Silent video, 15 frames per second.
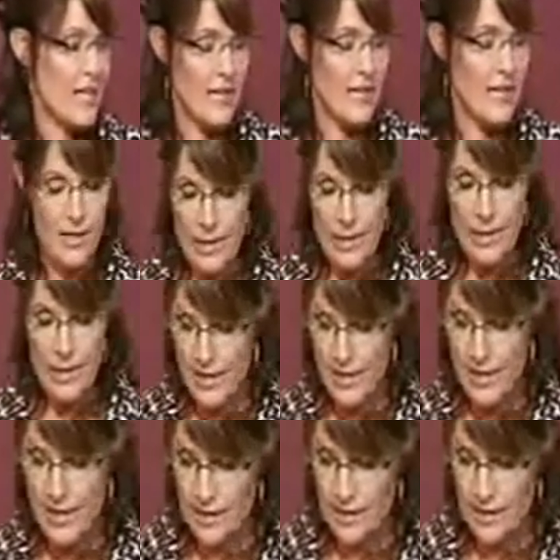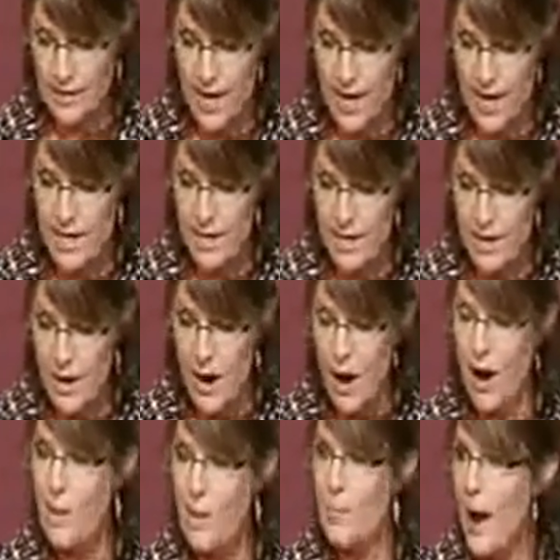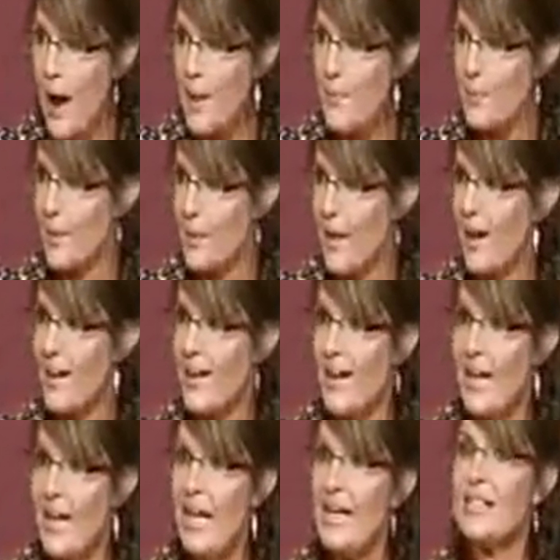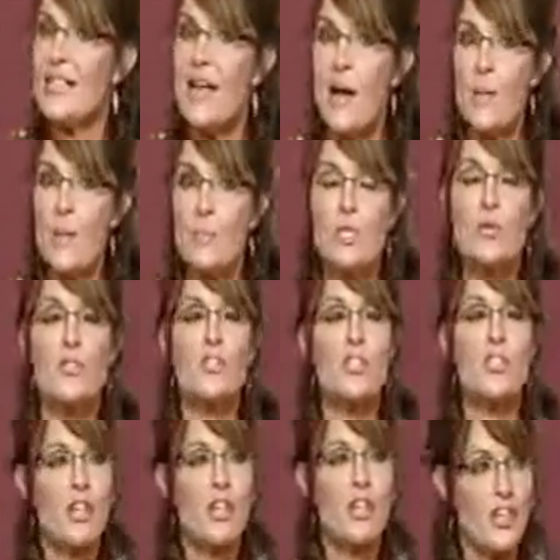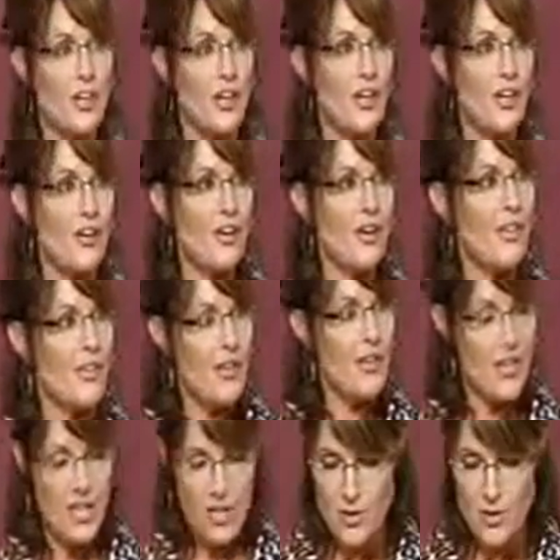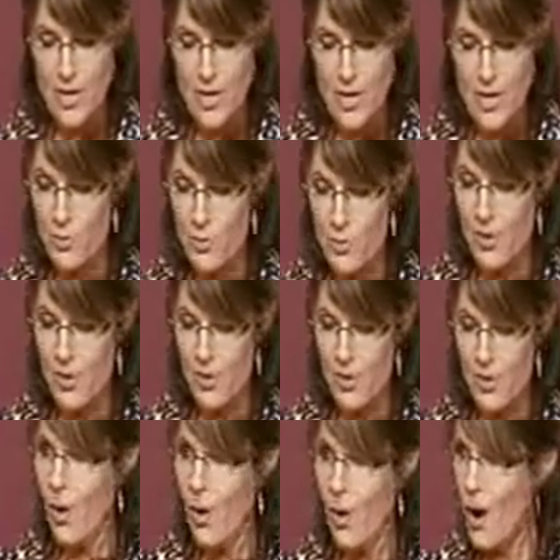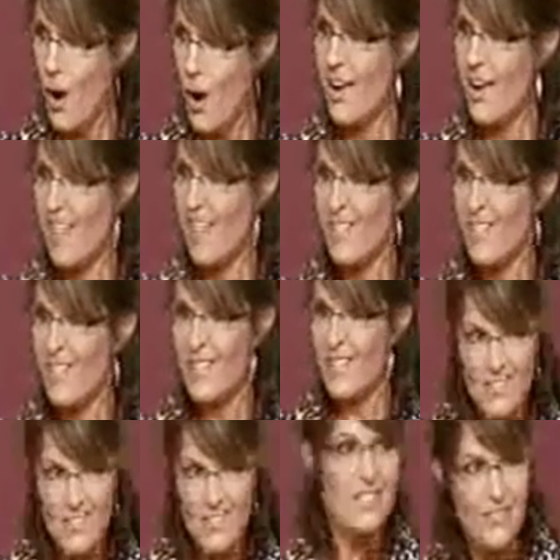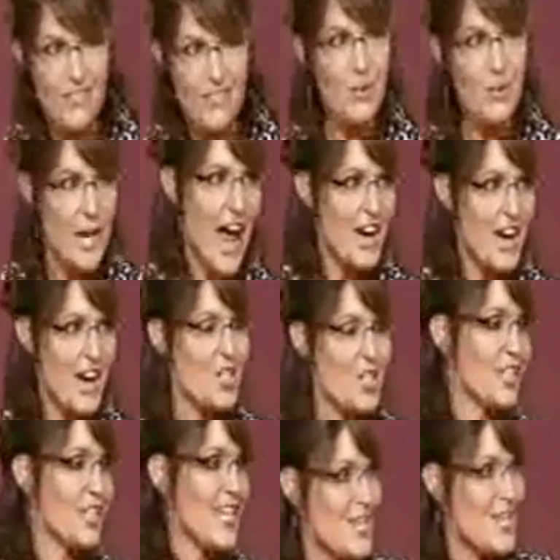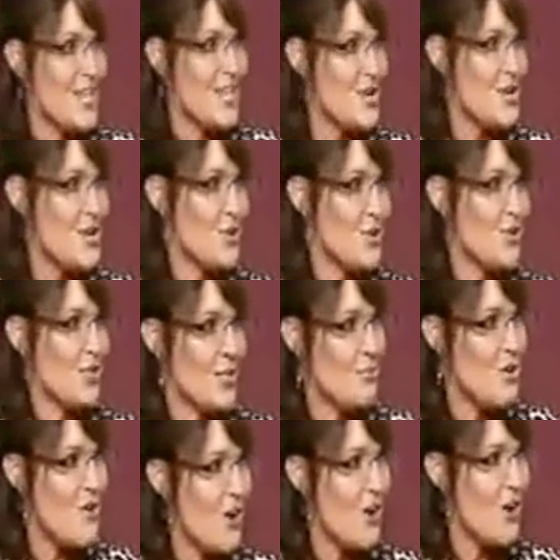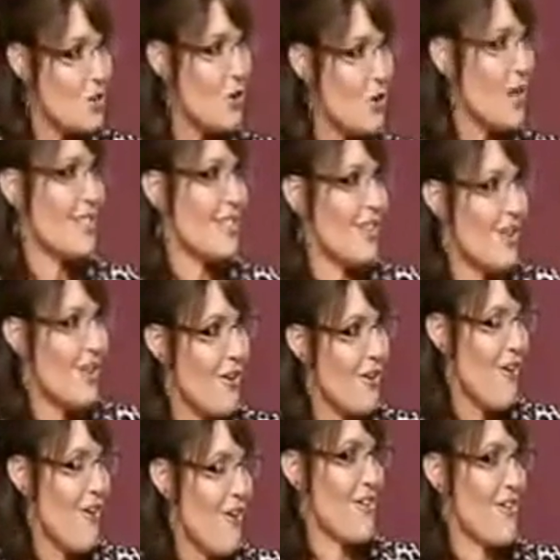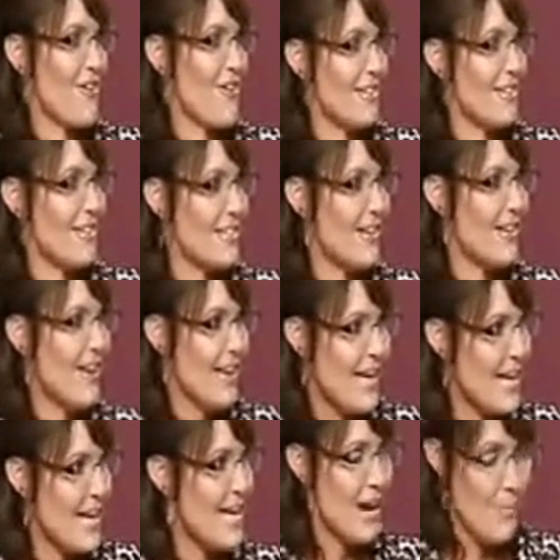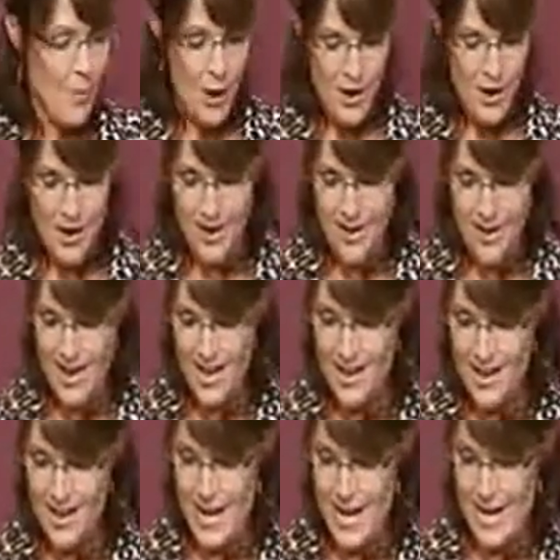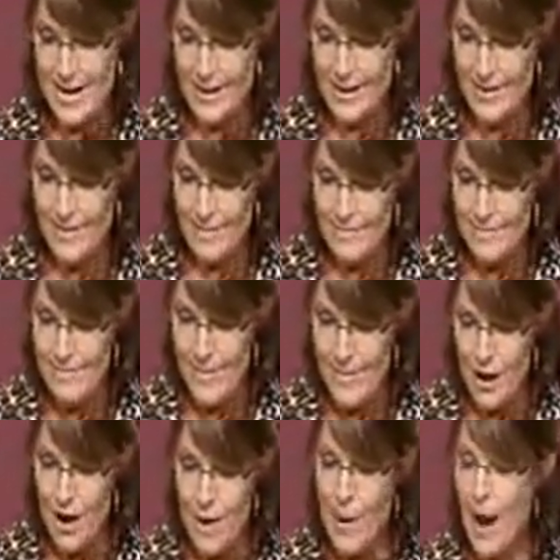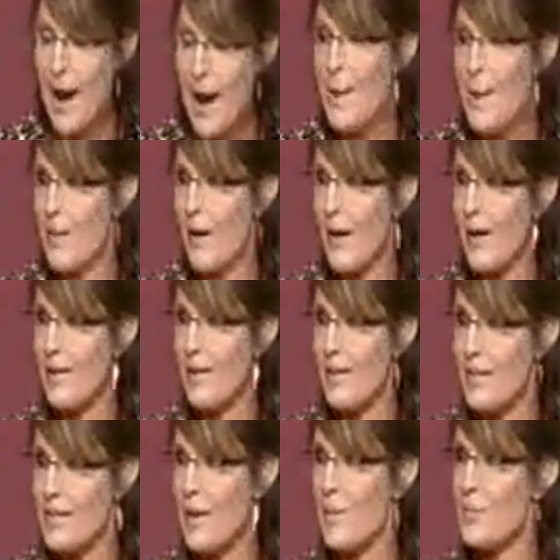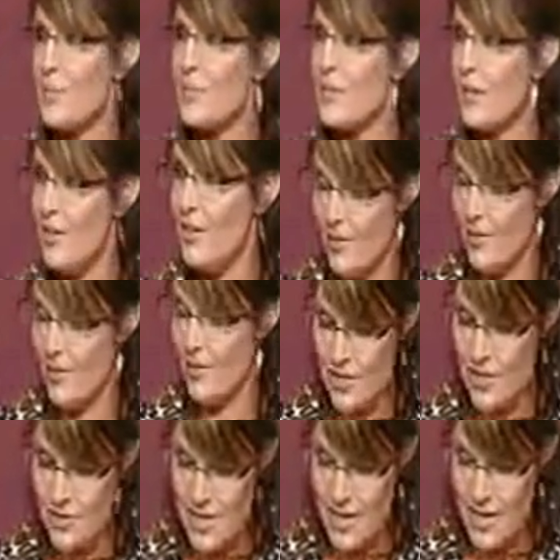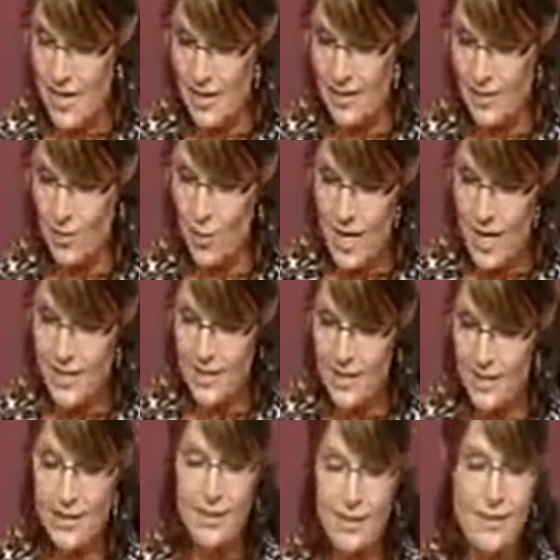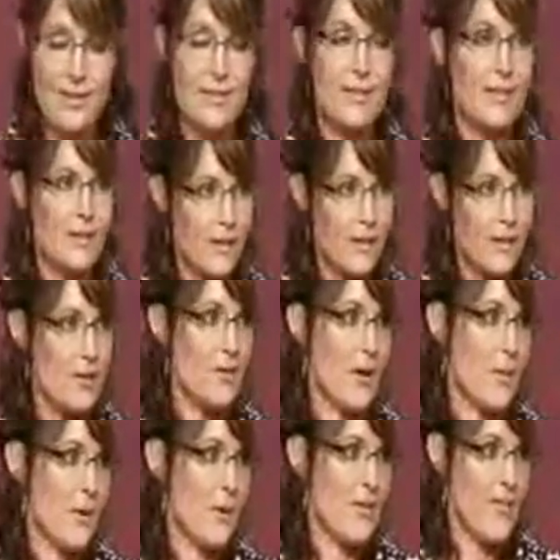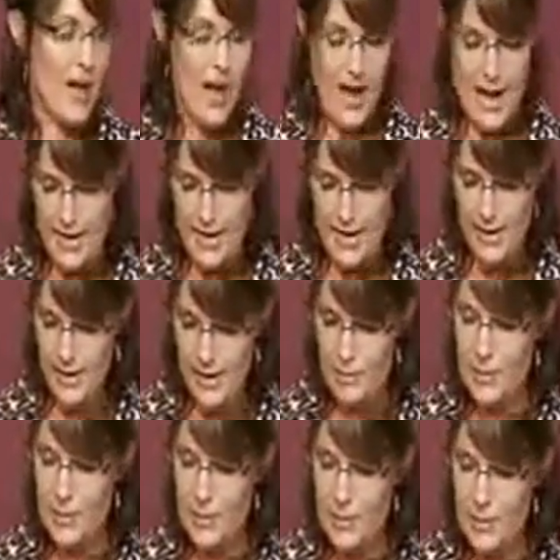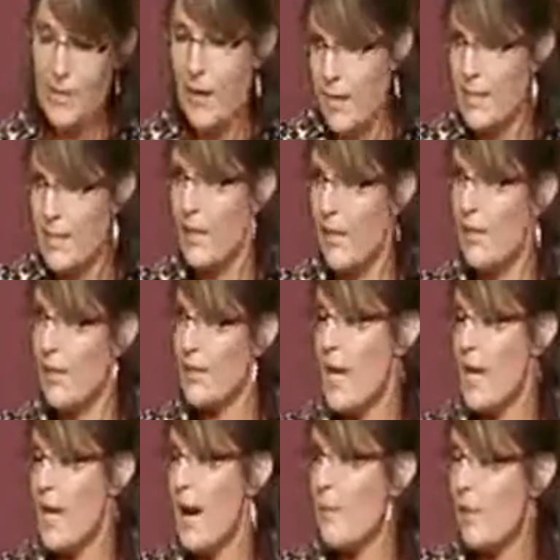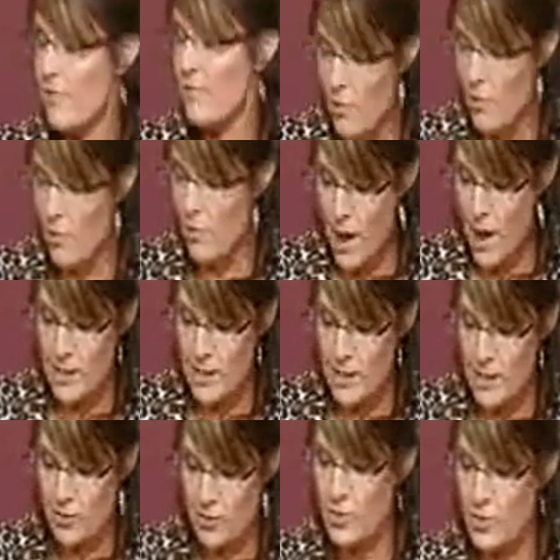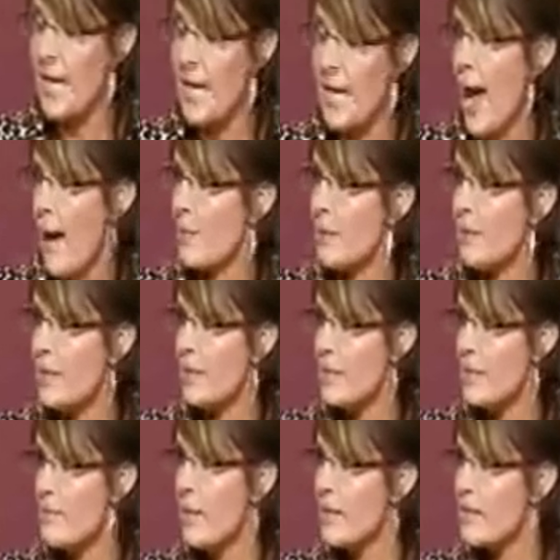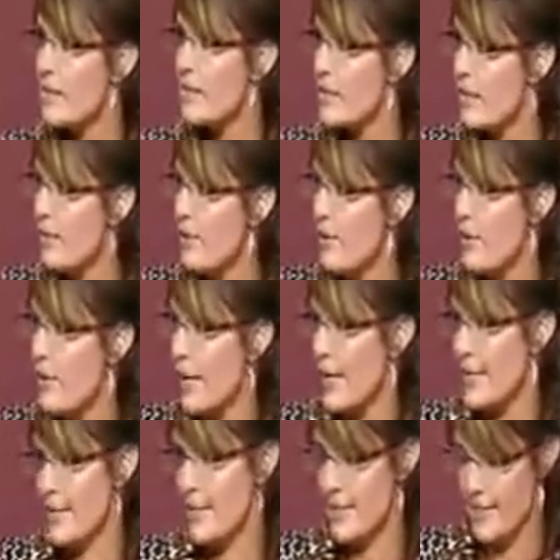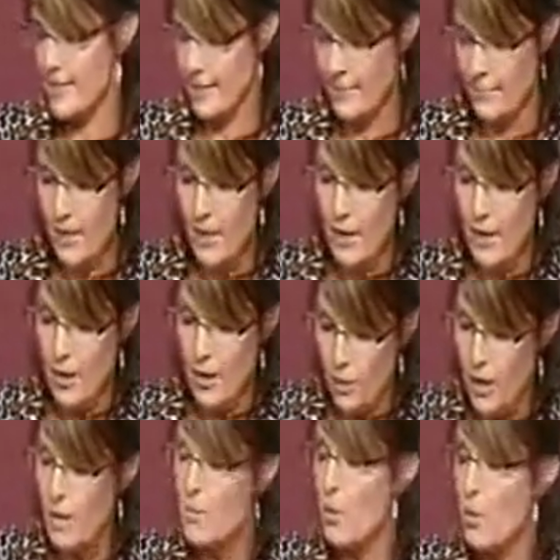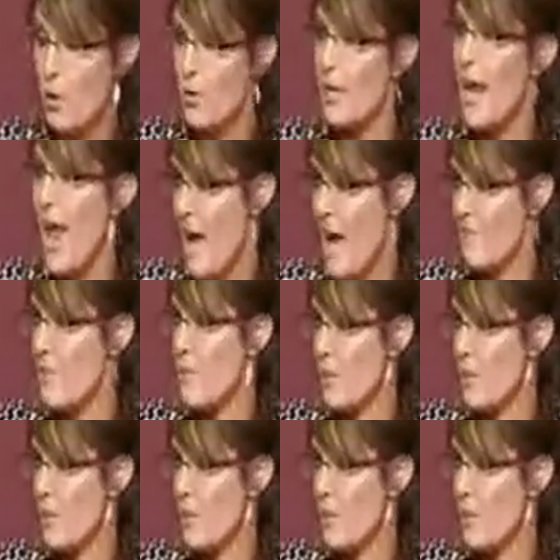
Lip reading: by this line. Our pipeline has helped to secure the union with oil. The stuff that we actually use to move our trucks and our cars and to heat up our economy. Our pipeline has helped secure the union. What did Solyndra provide? Besides another example of Obama's crony capitalism on steroids. Well, more than $500 million